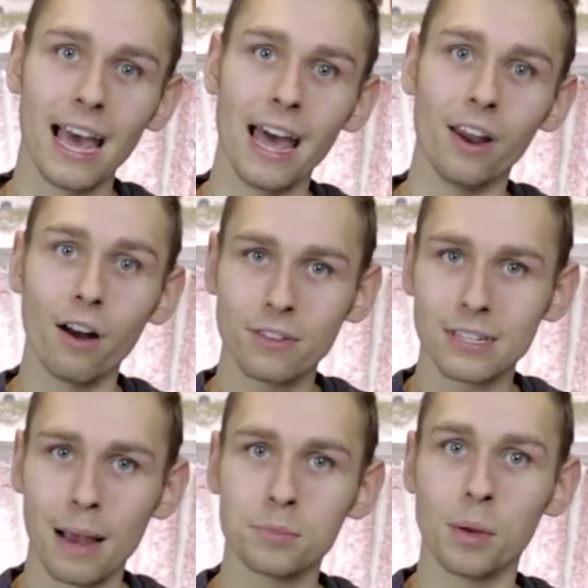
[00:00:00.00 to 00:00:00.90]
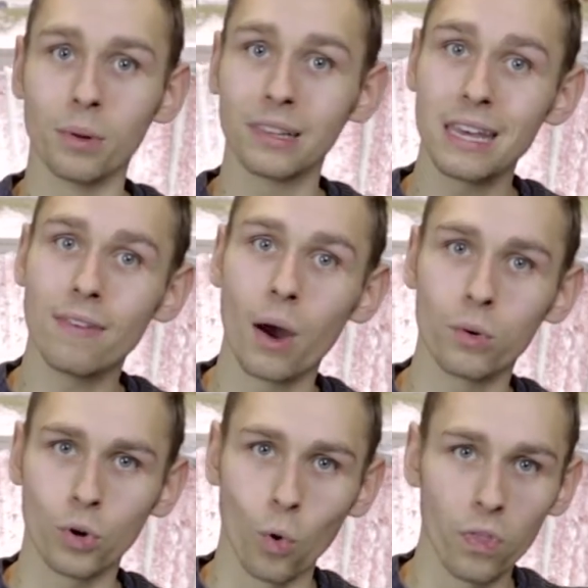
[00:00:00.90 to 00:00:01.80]
And oftentimes they will leave
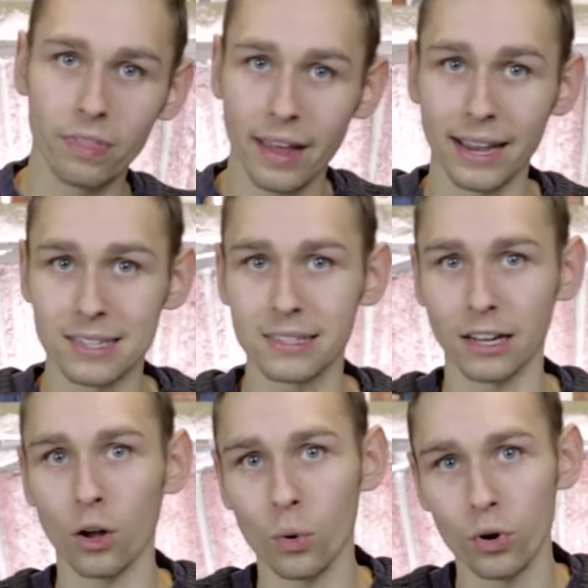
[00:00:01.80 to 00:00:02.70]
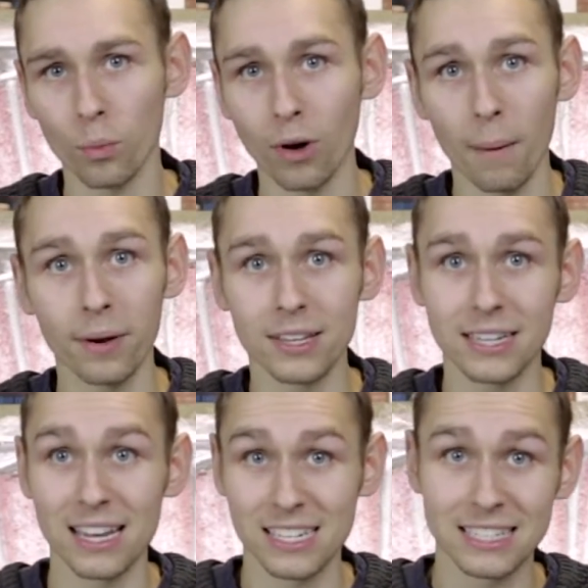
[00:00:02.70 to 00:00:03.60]
out golden nuggets. Like I'll go into a property and
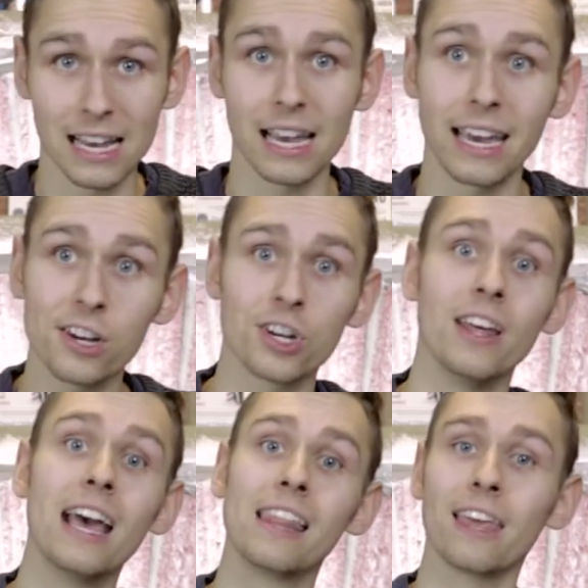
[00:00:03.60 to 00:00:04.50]
see it as a second kitchen.